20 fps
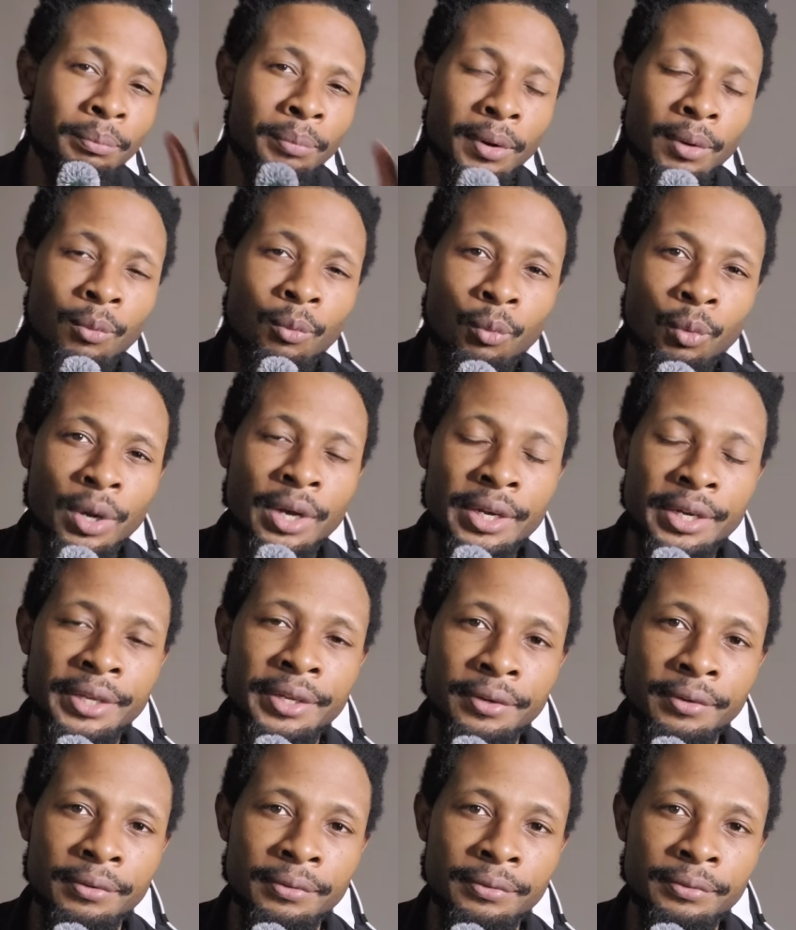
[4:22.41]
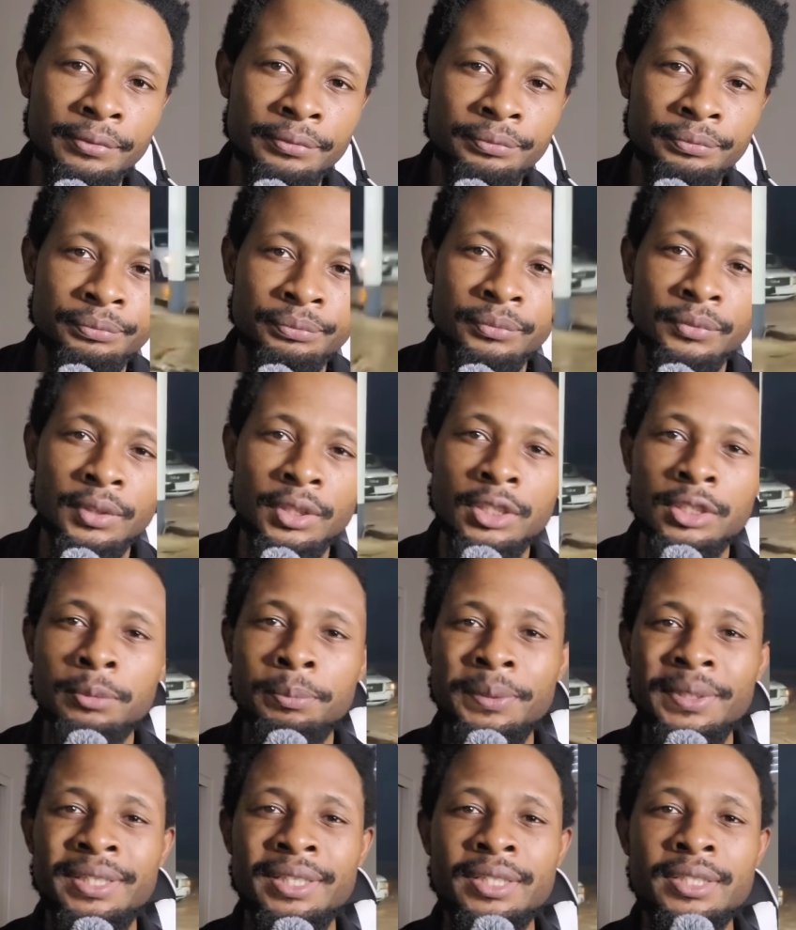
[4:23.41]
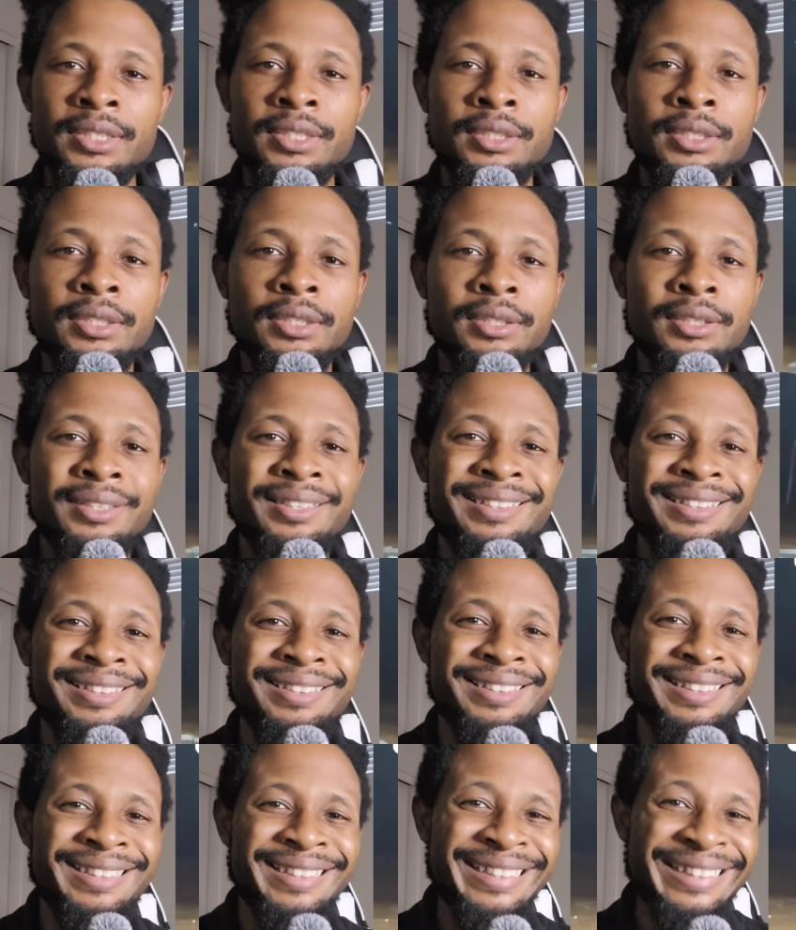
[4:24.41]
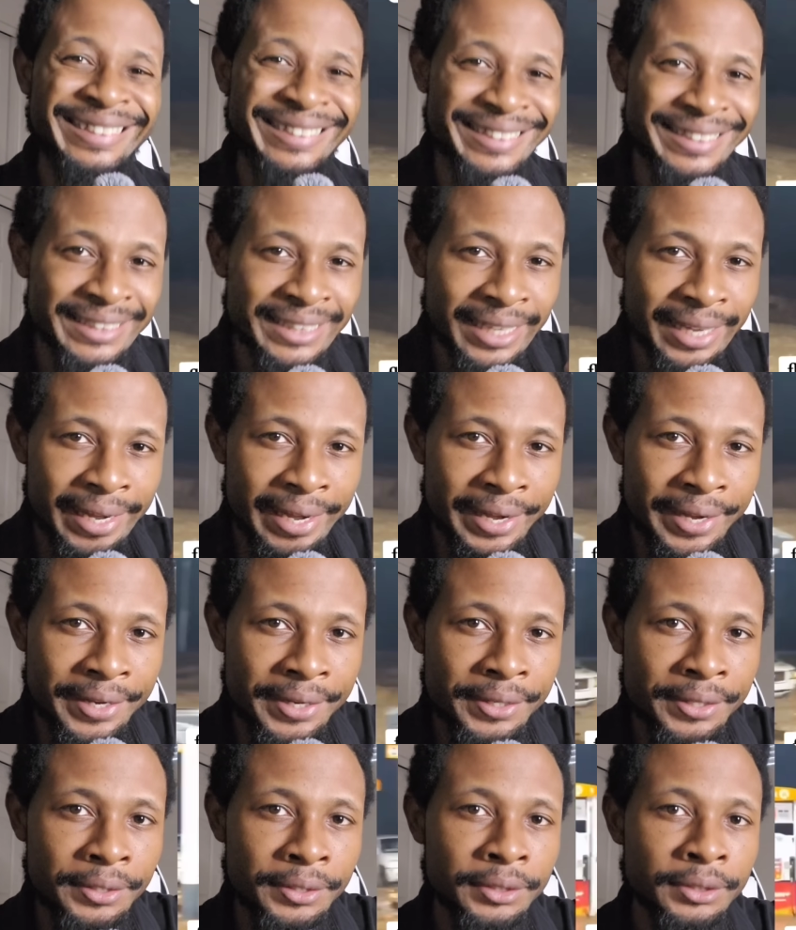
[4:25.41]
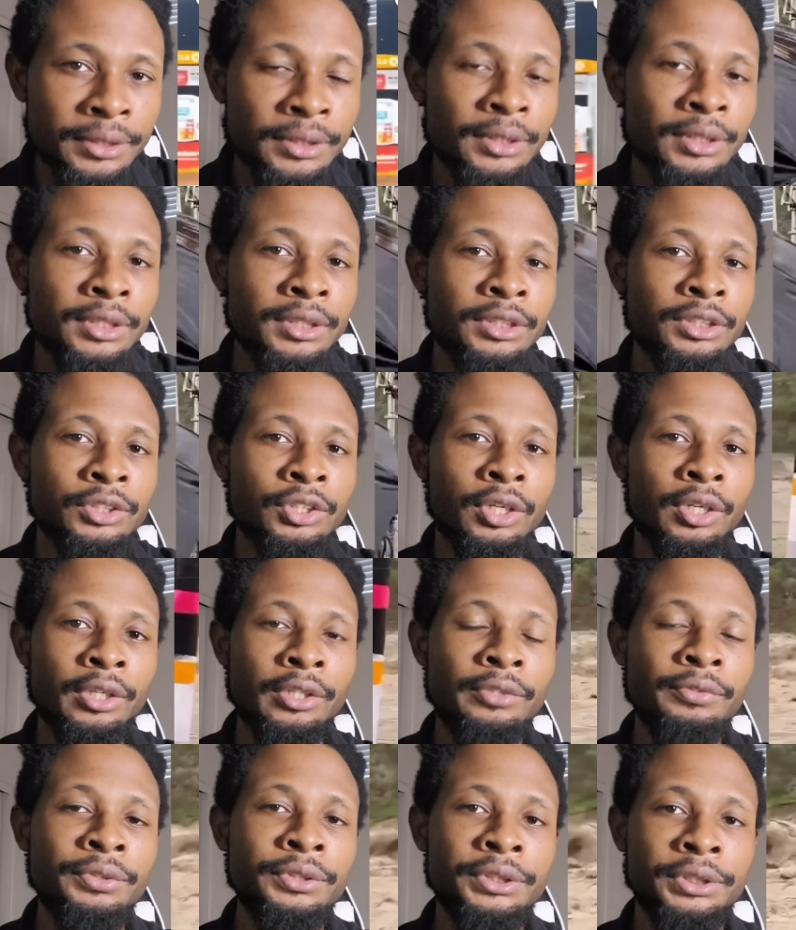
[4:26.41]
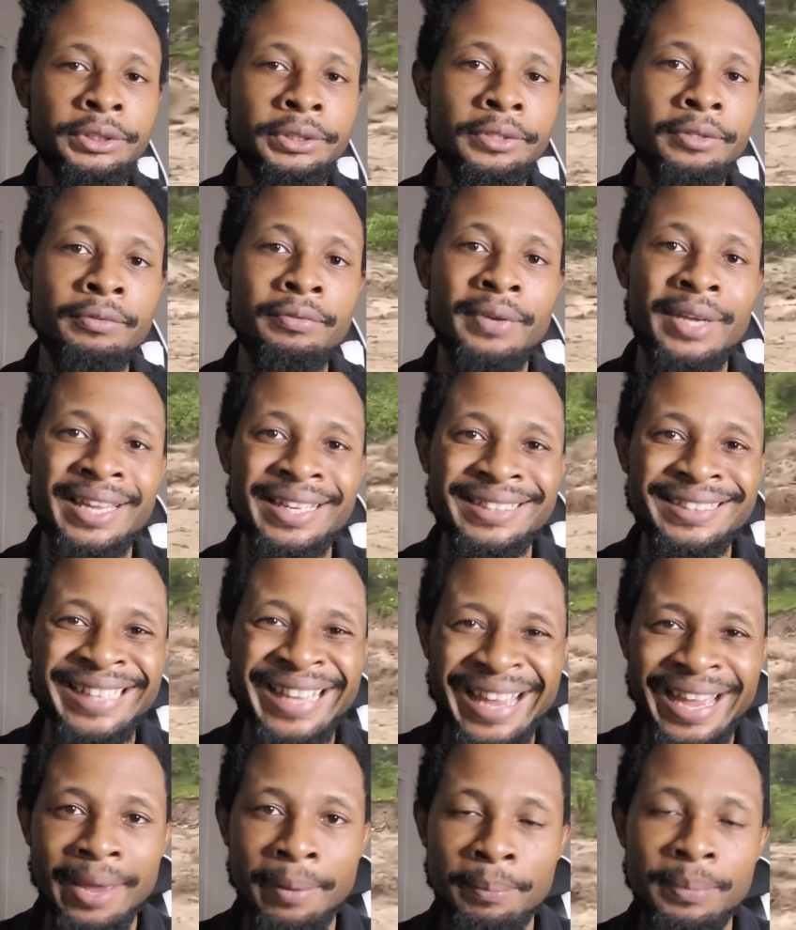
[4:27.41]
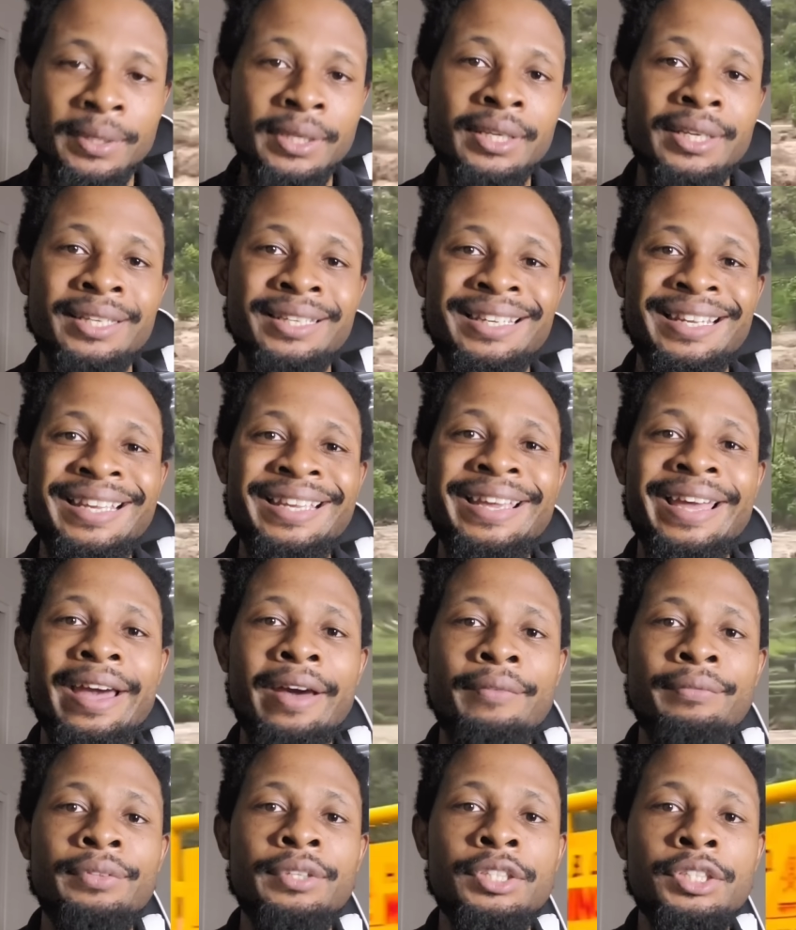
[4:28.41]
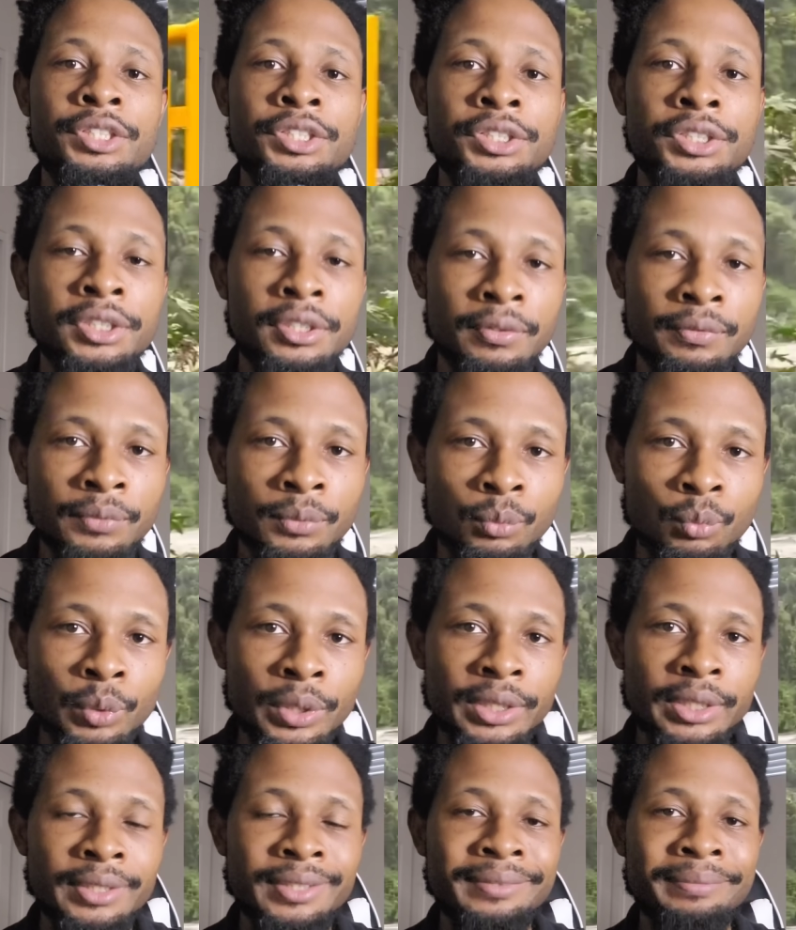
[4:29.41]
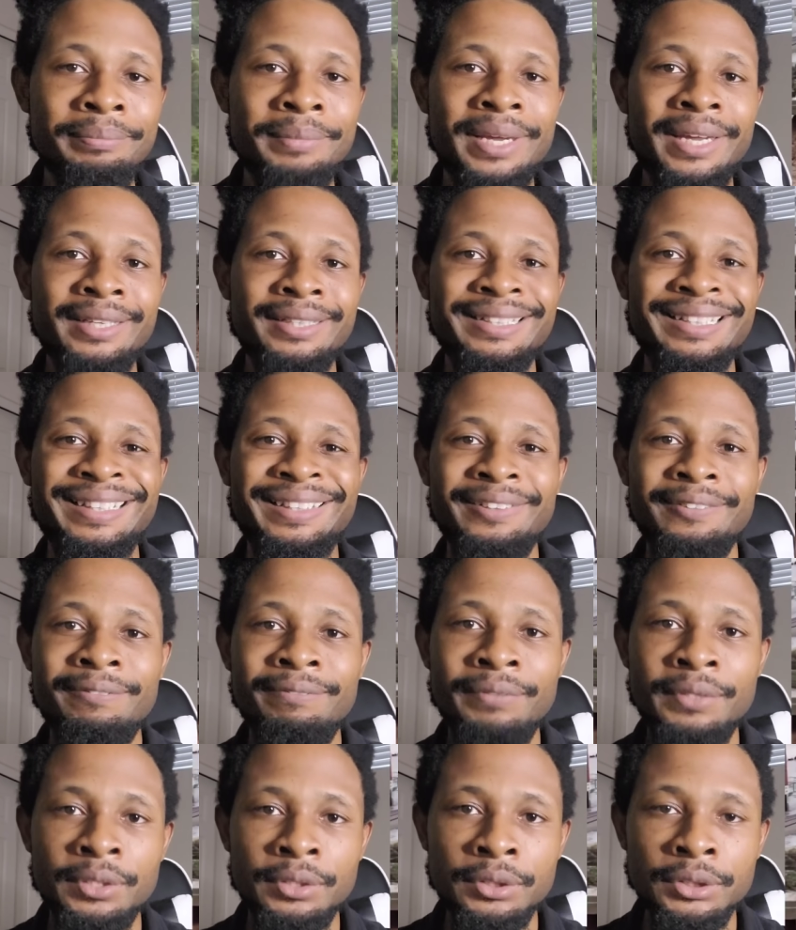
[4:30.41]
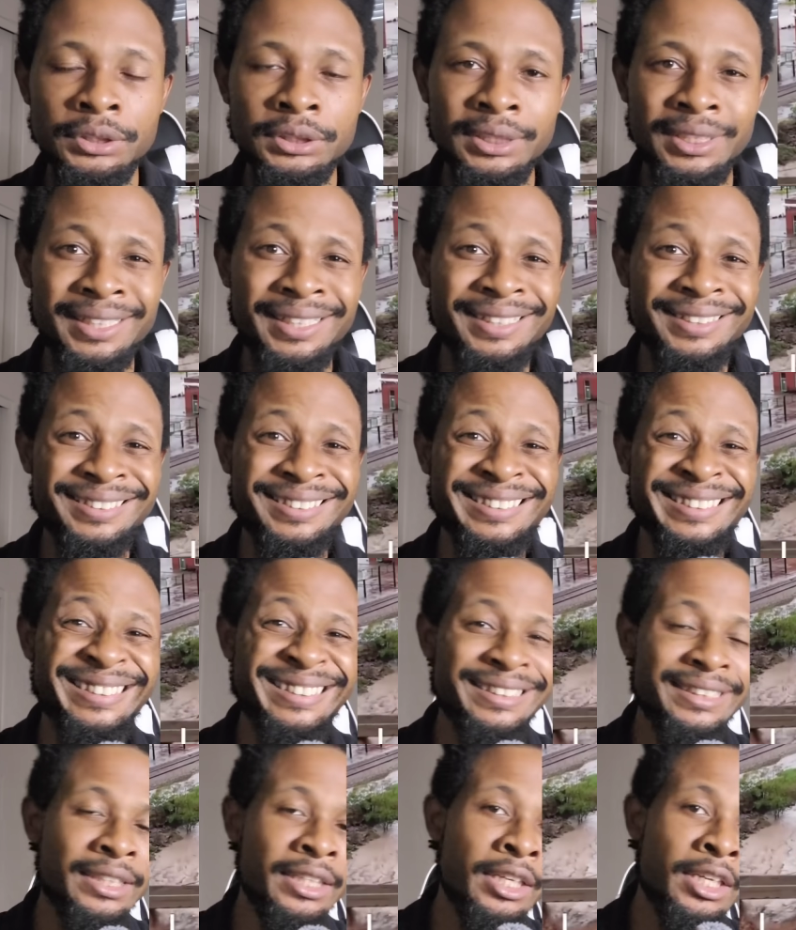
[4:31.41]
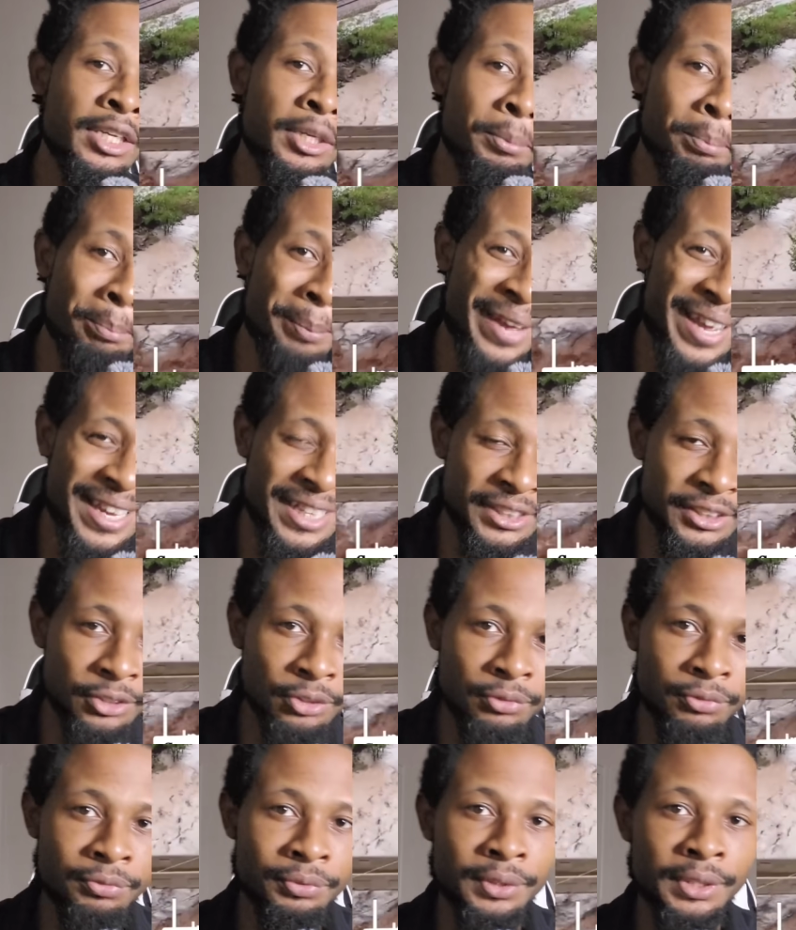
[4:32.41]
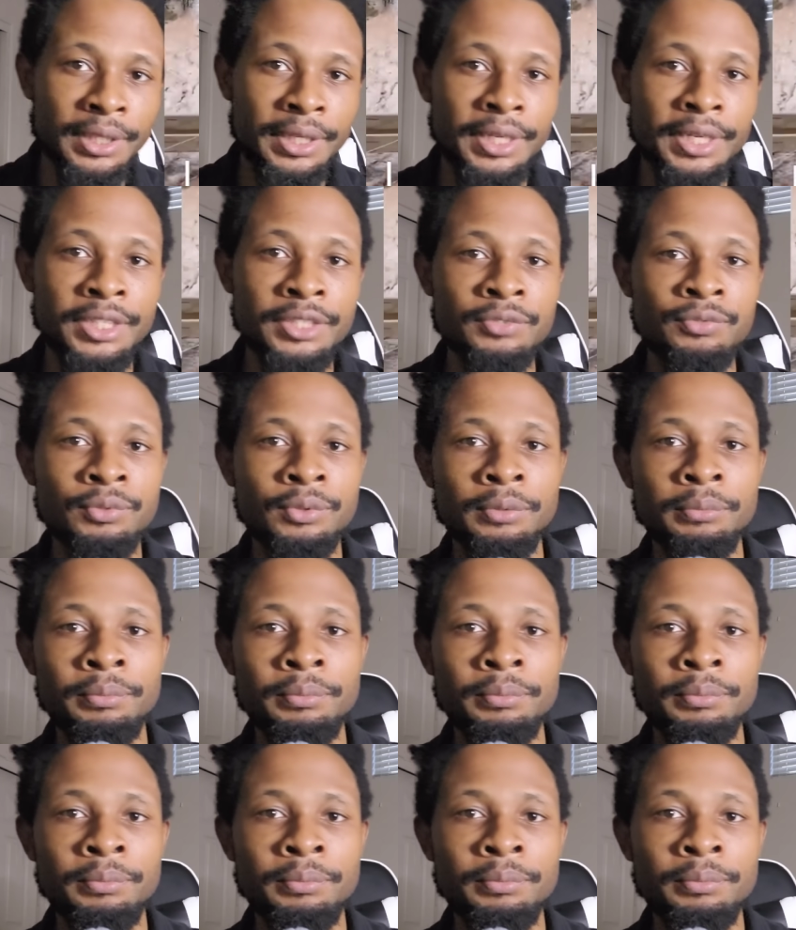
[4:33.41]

But what if it's because the entire earth shift has happened and they have to shift with it? The magnetic field change, the massive floods